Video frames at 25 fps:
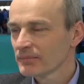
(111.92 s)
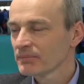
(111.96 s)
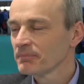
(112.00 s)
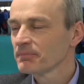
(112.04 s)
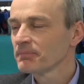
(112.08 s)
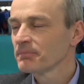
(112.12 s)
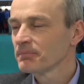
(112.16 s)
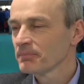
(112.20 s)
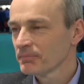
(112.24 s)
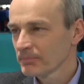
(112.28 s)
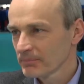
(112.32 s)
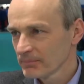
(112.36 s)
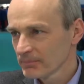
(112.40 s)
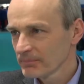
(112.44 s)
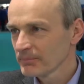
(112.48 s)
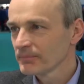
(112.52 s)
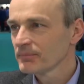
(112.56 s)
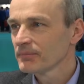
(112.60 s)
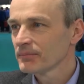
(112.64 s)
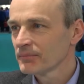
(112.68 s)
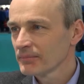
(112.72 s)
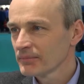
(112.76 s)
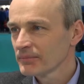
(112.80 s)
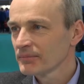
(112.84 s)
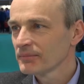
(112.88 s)
uh, in the
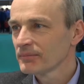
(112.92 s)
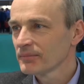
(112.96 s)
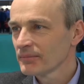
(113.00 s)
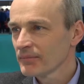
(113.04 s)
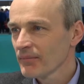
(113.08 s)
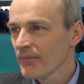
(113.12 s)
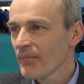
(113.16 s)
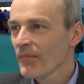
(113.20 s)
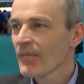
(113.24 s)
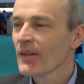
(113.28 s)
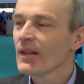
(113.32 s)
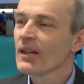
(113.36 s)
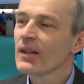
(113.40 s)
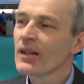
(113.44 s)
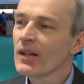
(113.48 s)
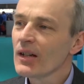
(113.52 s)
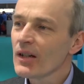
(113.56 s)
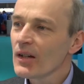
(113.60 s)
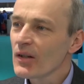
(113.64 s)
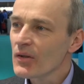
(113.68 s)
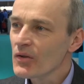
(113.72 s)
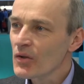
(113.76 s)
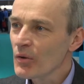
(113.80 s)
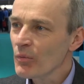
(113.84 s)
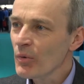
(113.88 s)
technical room anymore.
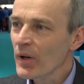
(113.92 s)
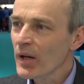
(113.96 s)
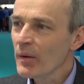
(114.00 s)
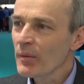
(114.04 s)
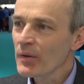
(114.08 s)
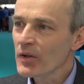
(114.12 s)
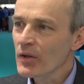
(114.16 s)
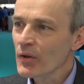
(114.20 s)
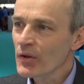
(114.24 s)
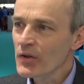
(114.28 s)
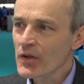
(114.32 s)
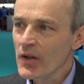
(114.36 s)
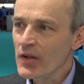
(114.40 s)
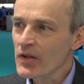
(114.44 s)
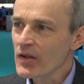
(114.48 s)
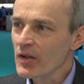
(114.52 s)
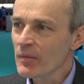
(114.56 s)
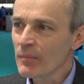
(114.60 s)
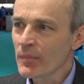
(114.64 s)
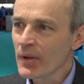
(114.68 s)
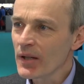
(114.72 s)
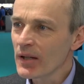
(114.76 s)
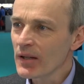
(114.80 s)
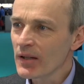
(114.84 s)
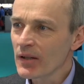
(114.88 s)
So where would your
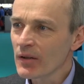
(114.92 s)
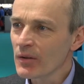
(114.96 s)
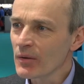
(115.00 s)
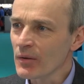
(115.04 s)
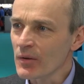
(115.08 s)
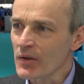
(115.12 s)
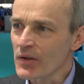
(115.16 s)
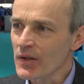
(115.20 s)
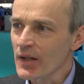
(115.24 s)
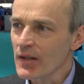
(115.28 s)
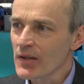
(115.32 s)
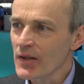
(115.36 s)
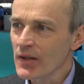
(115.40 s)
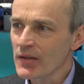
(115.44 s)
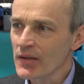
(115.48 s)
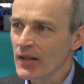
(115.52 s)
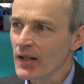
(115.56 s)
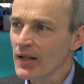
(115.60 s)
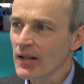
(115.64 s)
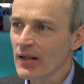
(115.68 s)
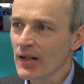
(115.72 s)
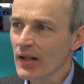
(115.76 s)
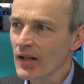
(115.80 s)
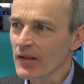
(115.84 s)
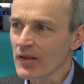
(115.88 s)
system be used? Is it
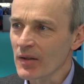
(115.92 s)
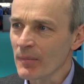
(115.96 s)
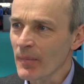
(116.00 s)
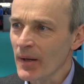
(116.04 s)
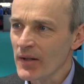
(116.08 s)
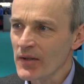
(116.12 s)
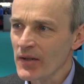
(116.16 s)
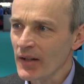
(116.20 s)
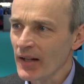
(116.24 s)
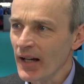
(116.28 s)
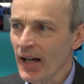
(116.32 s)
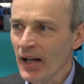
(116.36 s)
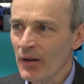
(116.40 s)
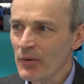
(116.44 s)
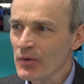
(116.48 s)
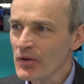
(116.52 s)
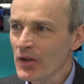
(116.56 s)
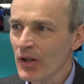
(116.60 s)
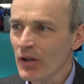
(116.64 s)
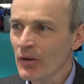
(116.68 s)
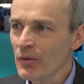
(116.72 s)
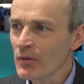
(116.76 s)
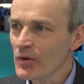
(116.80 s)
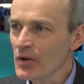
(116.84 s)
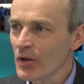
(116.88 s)
in uh, domestic
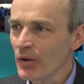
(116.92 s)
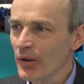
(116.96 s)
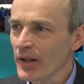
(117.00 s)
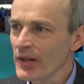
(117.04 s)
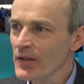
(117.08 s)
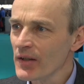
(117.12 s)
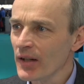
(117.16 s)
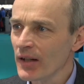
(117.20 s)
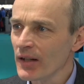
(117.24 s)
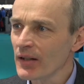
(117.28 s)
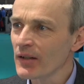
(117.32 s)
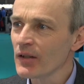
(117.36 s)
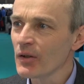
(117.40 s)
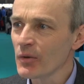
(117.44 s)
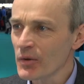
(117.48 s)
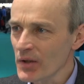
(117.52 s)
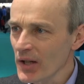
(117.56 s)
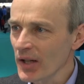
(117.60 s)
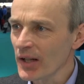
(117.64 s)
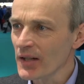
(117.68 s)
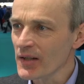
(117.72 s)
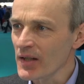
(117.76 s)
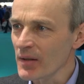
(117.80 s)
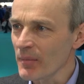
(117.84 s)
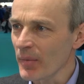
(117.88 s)
households or is it in
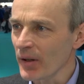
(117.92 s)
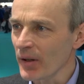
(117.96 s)
utility